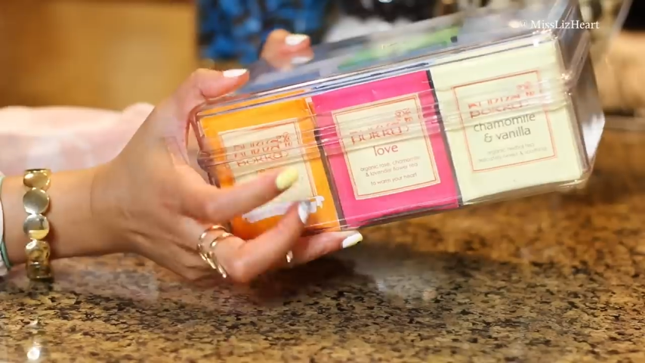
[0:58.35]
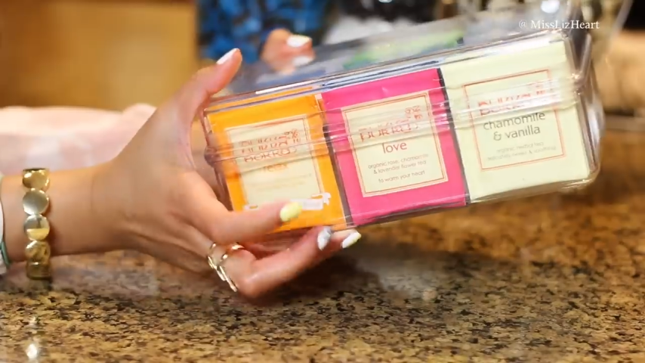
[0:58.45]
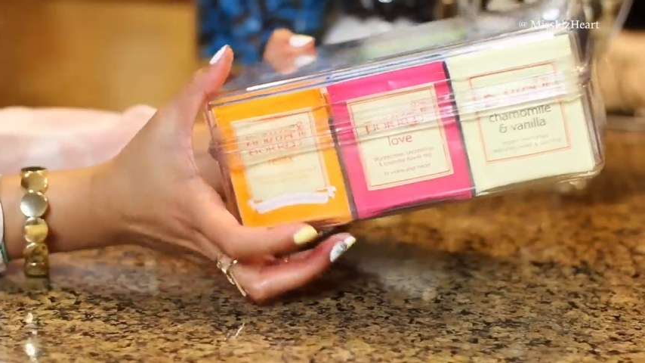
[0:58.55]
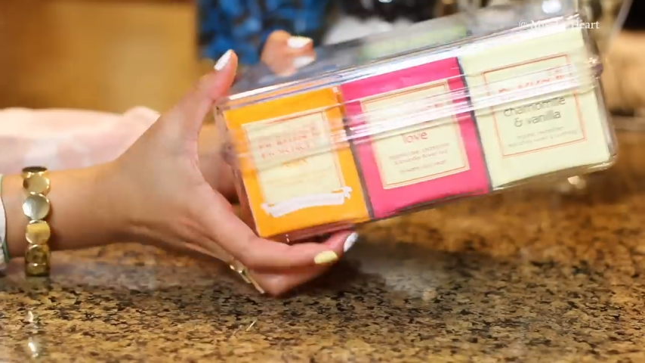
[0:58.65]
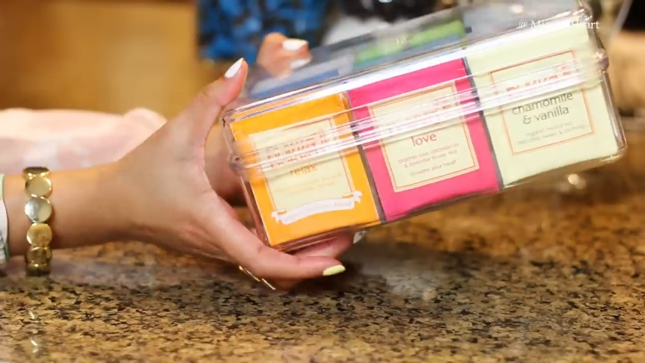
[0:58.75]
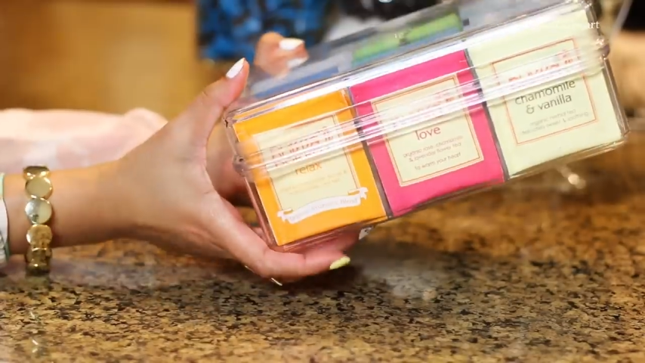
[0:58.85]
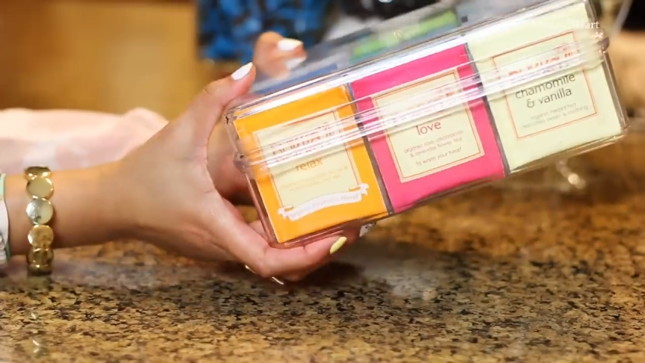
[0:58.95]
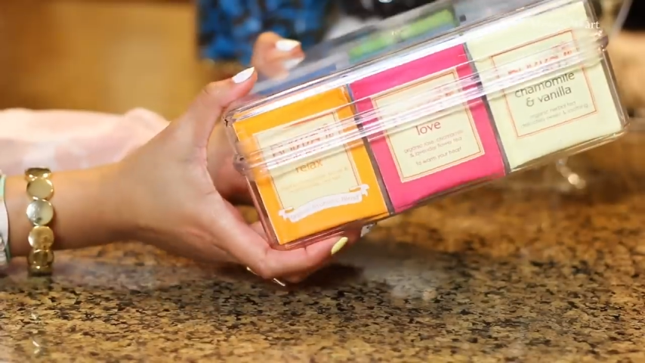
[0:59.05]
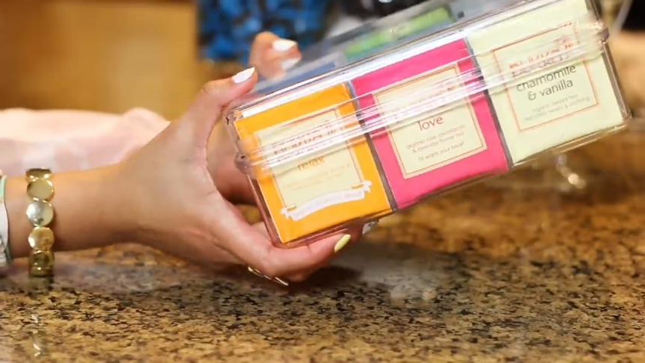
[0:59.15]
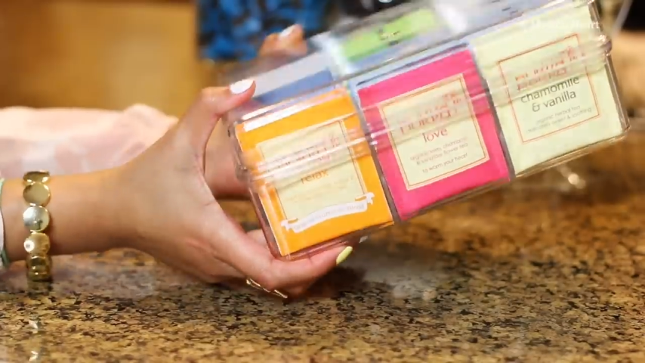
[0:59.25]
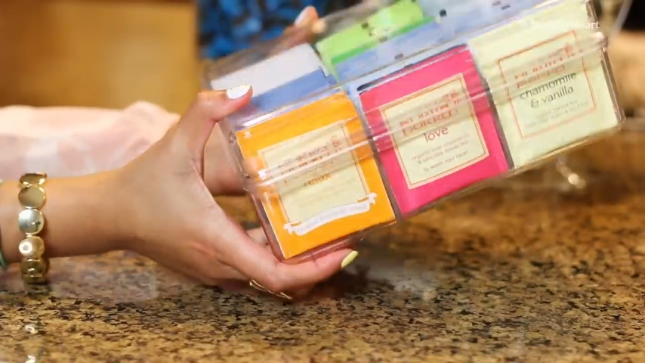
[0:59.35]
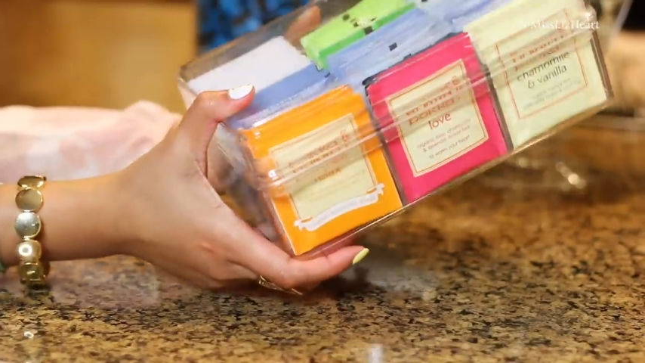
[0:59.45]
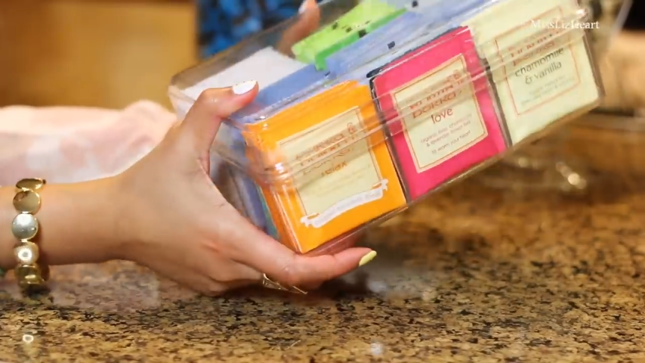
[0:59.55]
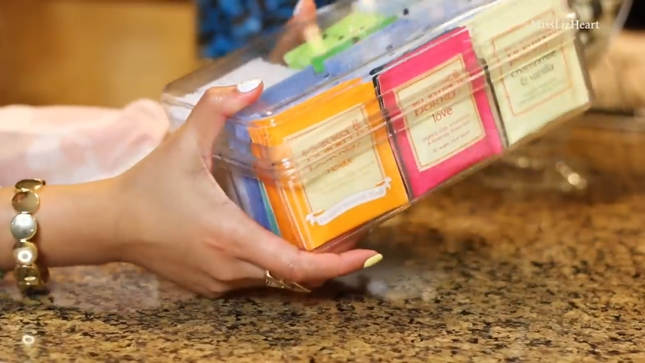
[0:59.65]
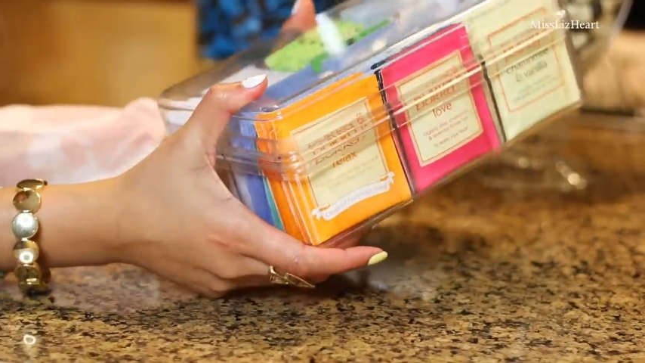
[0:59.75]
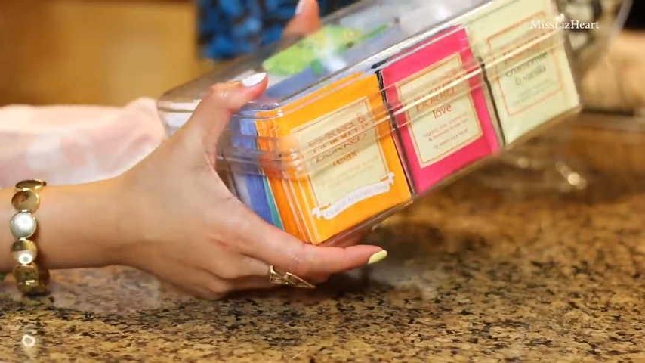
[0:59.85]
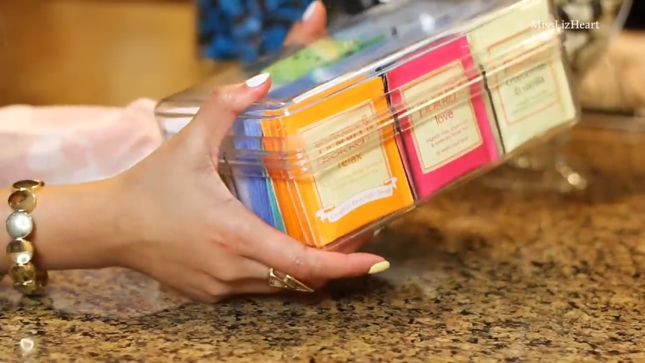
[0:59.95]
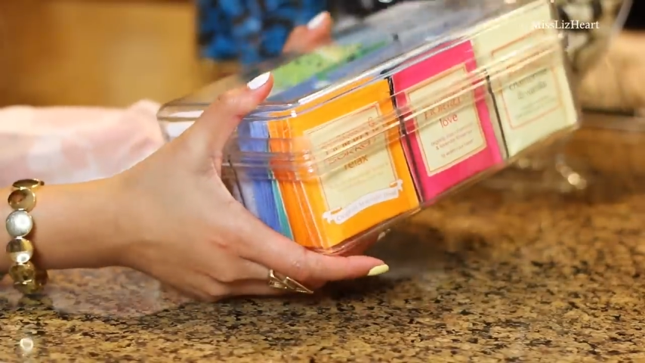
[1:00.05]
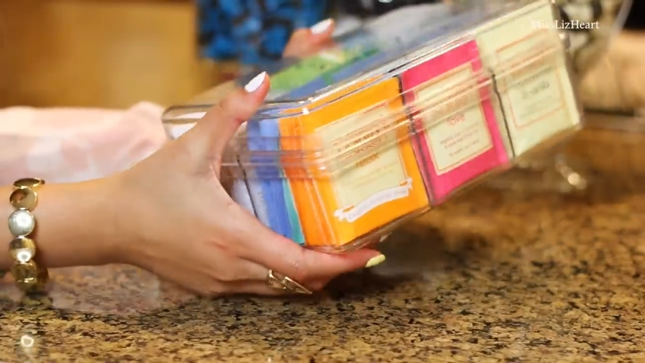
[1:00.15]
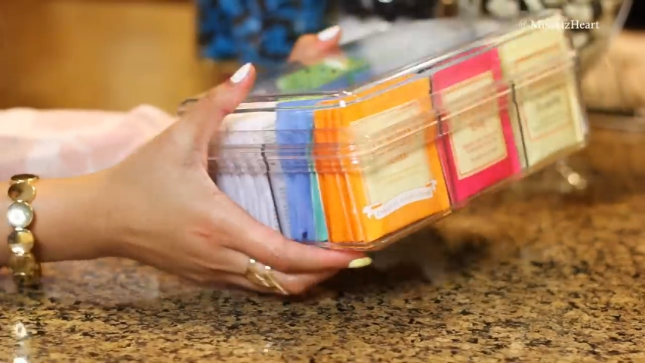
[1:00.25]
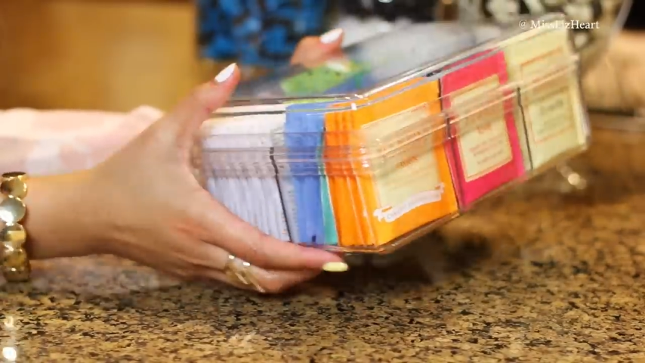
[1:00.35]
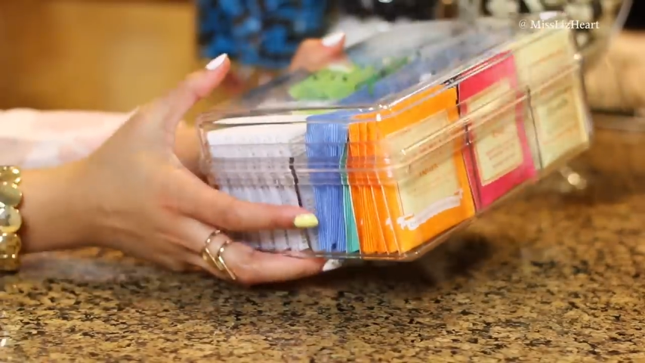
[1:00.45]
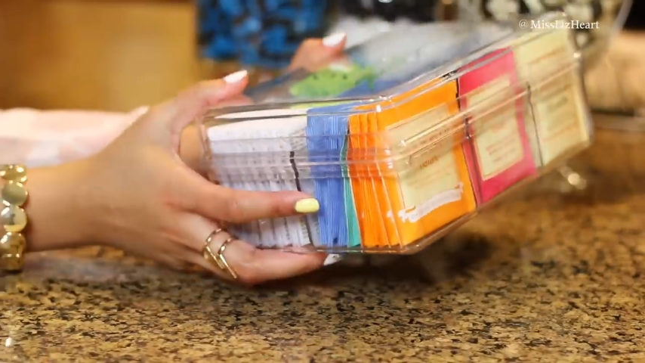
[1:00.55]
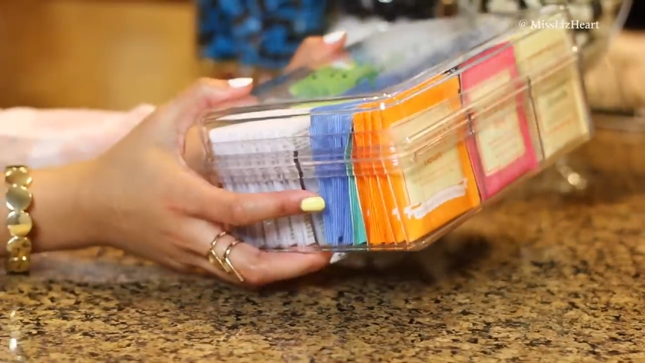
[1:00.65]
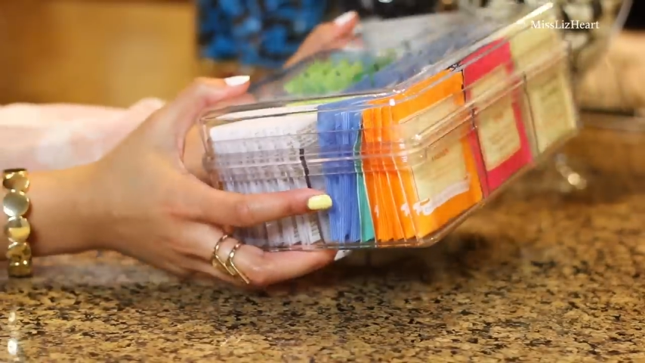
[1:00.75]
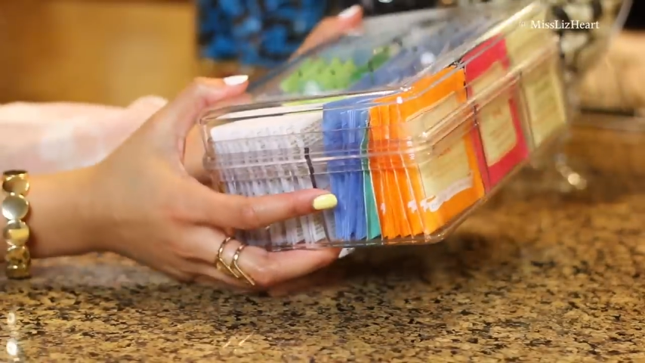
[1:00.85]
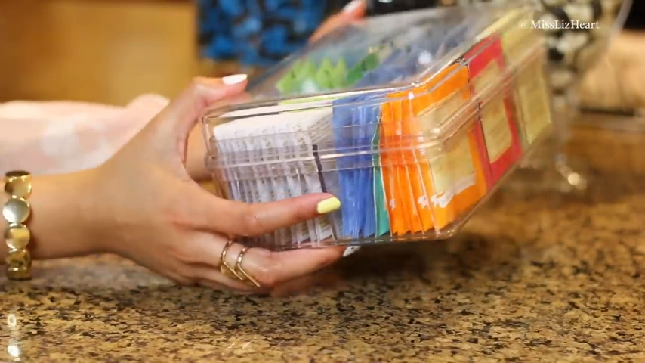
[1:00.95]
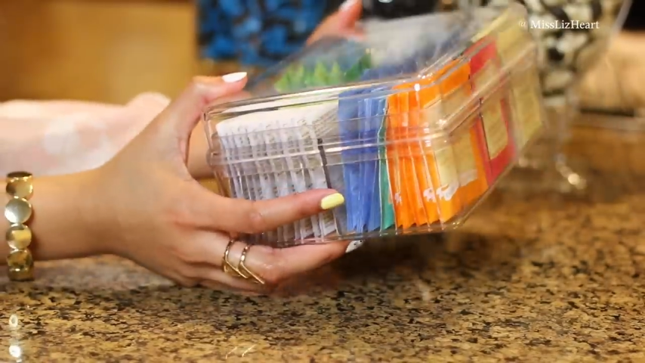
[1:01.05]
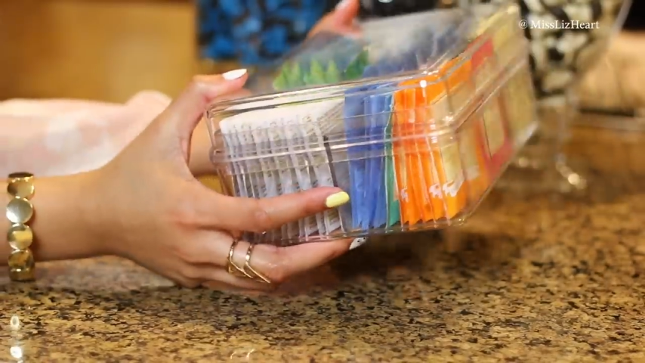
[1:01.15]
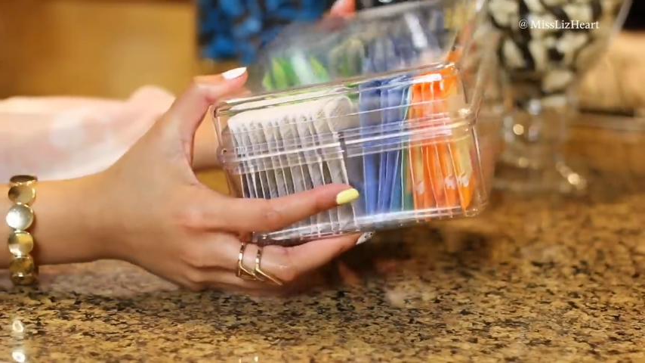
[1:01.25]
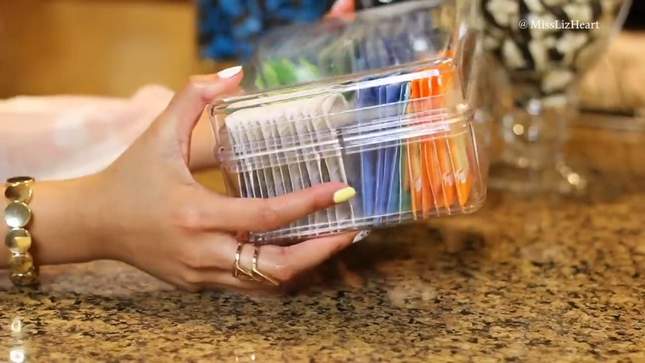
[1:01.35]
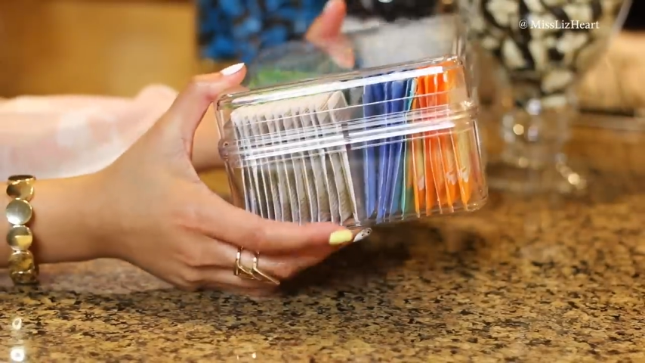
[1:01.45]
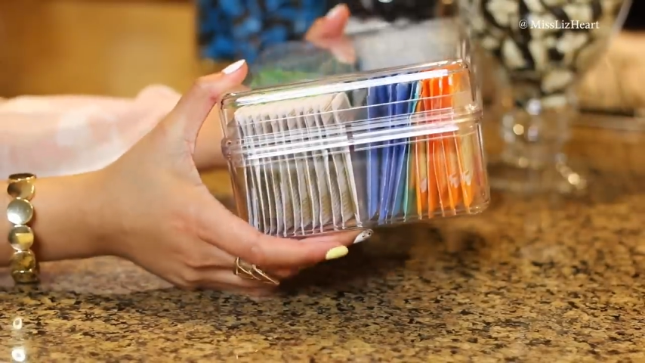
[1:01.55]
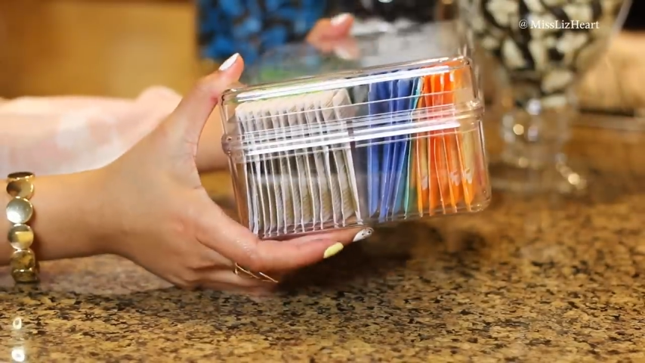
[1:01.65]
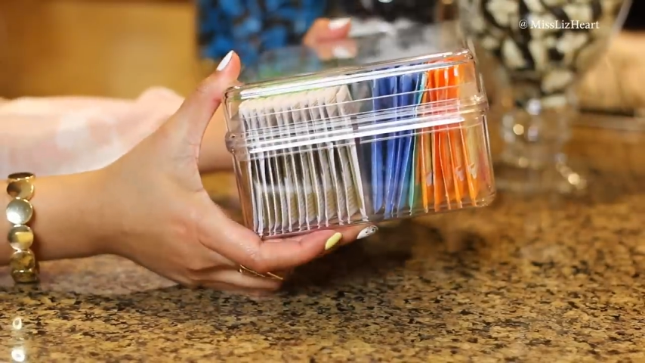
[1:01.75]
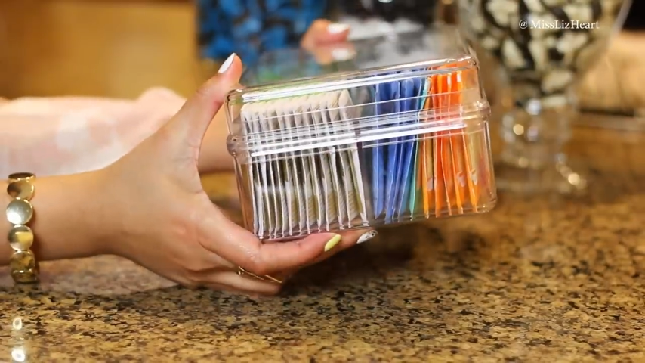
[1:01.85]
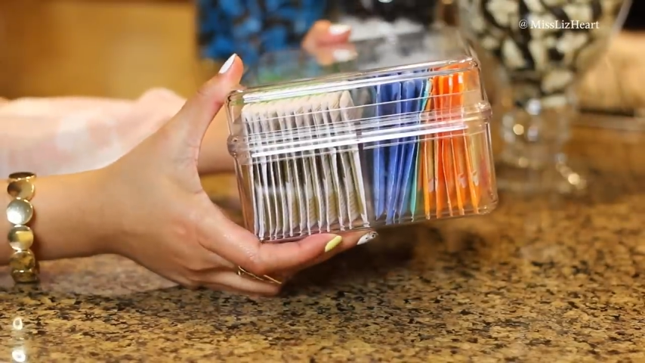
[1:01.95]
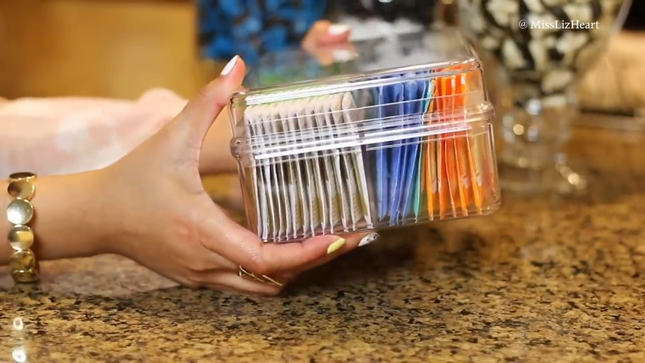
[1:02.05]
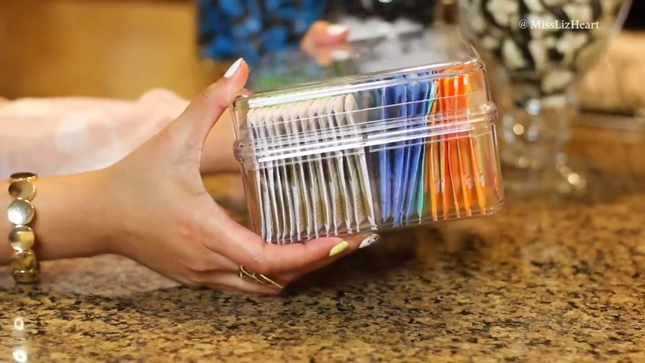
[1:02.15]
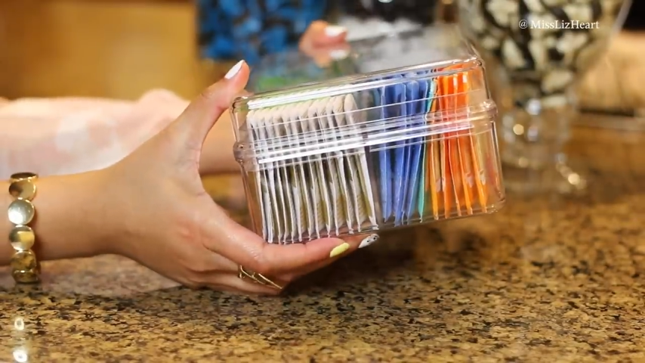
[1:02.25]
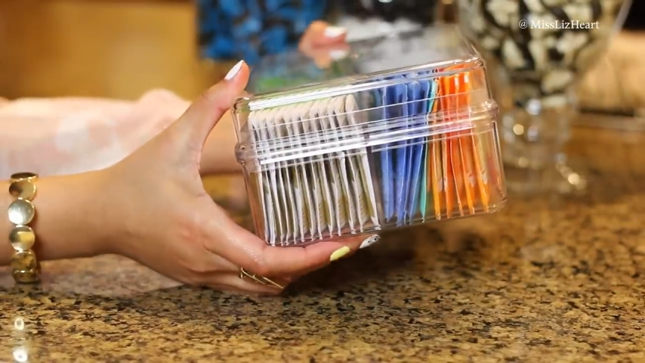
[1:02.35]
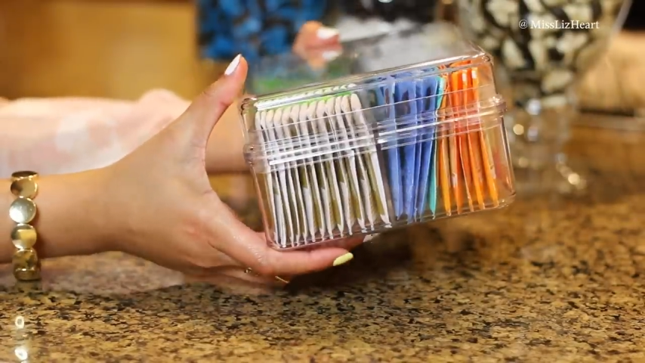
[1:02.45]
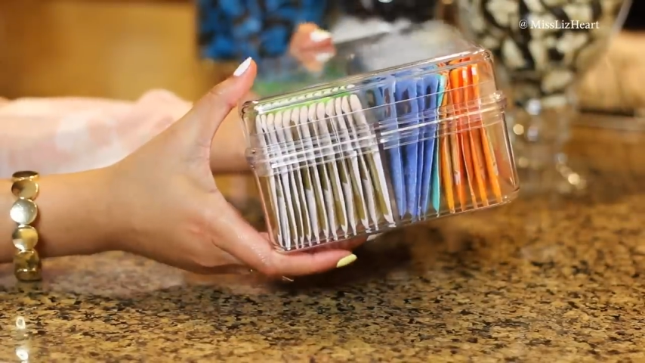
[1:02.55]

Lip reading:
No face is visible, so there are no lips to read.